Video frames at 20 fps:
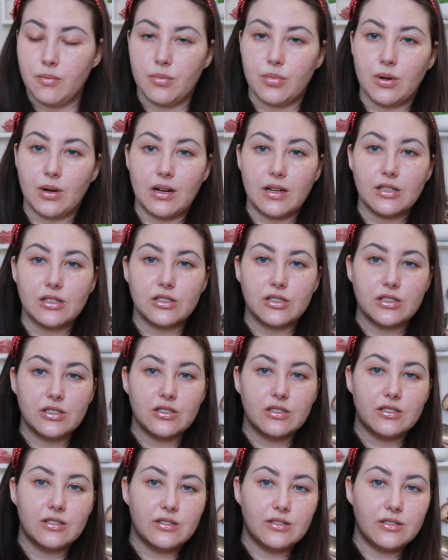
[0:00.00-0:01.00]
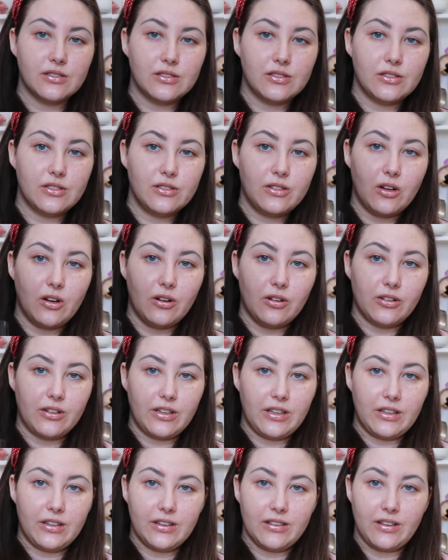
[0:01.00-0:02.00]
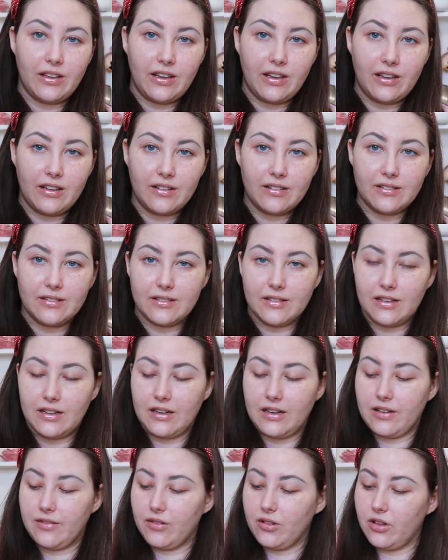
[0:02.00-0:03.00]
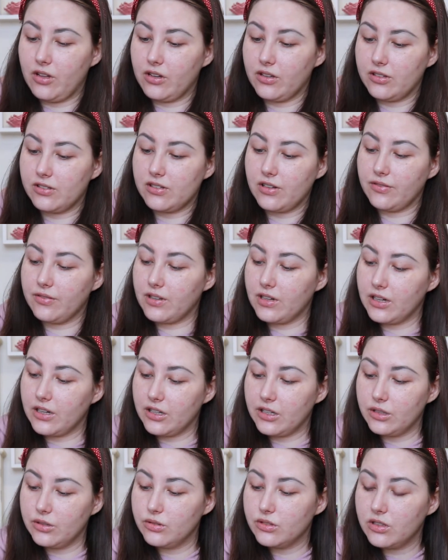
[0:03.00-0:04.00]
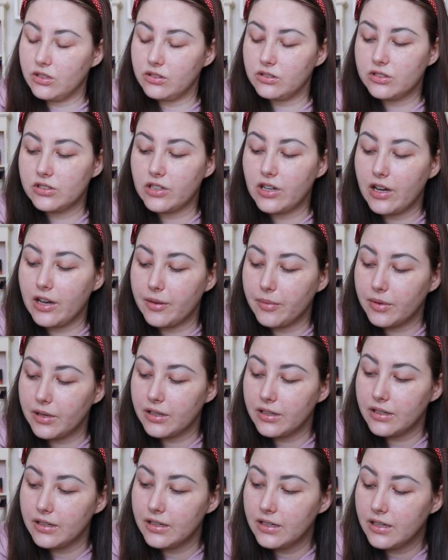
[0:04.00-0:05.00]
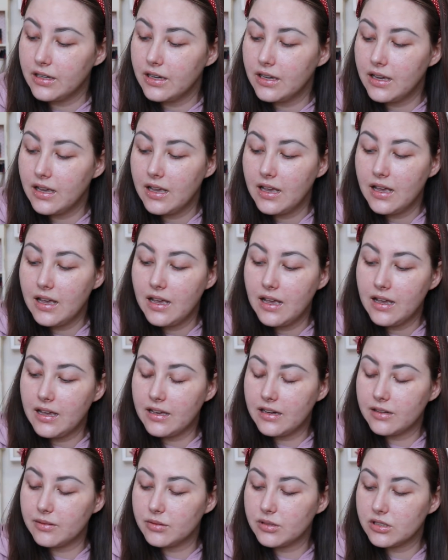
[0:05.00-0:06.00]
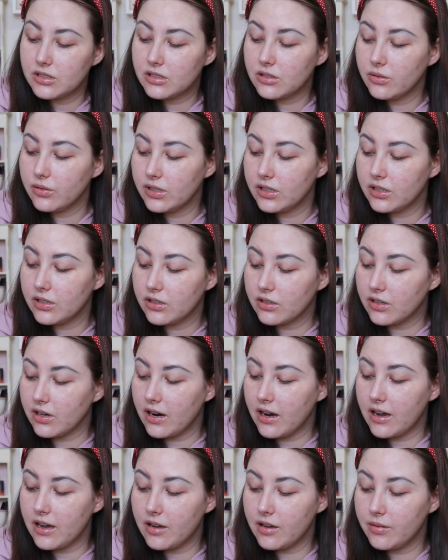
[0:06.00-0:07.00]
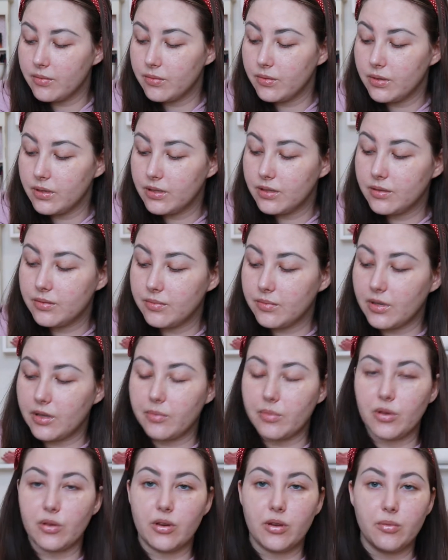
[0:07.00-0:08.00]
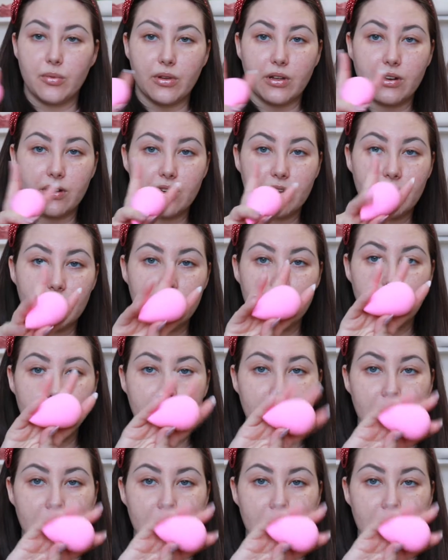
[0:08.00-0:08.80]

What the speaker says: brush dolly thing that I have a lot of stuff that I use all the time in, and I'm just going to grab my beauty blender.